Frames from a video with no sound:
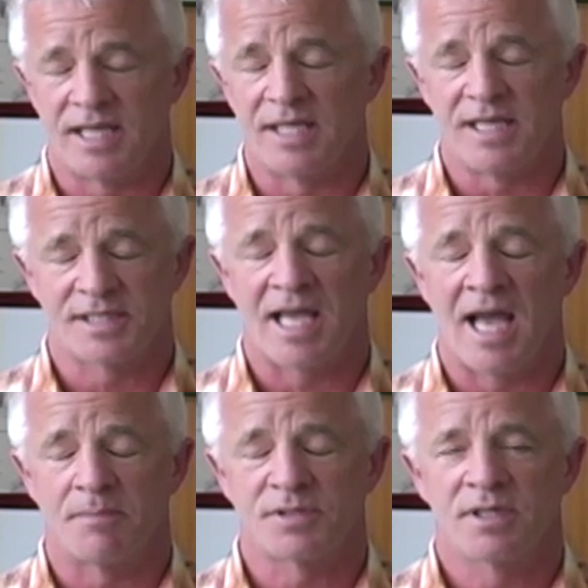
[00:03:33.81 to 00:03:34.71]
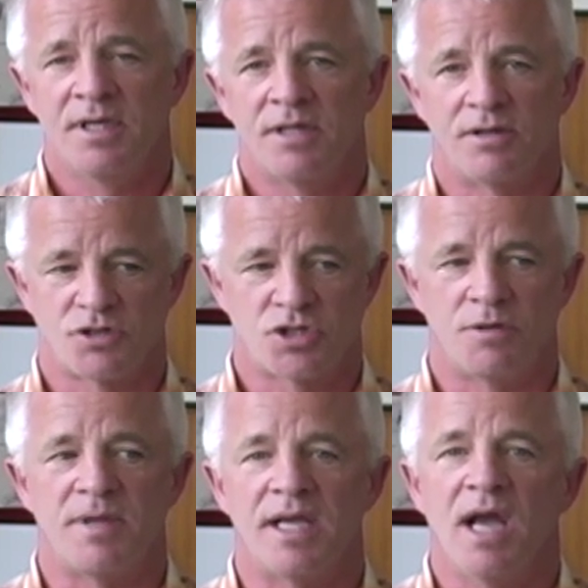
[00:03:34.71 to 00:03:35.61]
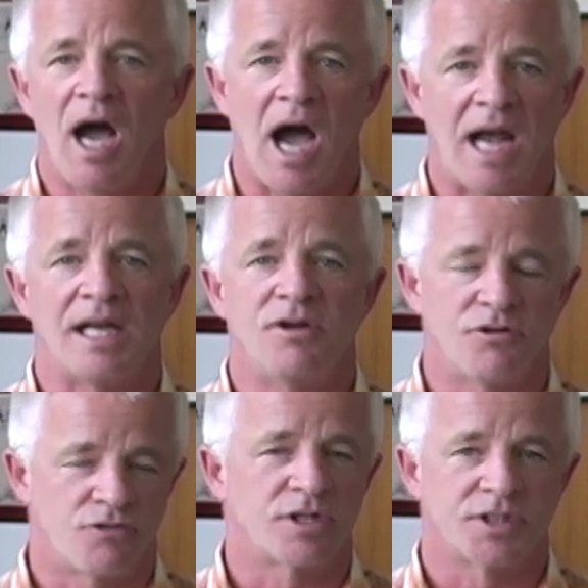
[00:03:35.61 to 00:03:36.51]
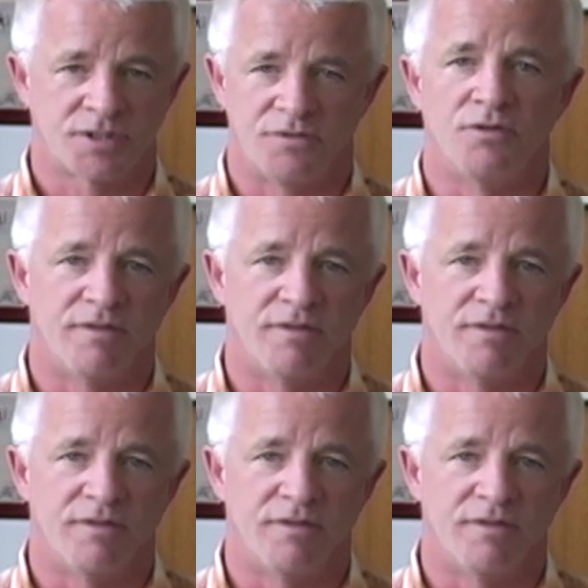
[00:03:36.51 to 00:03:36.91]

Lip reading: in these camps, there should be highly nutritious food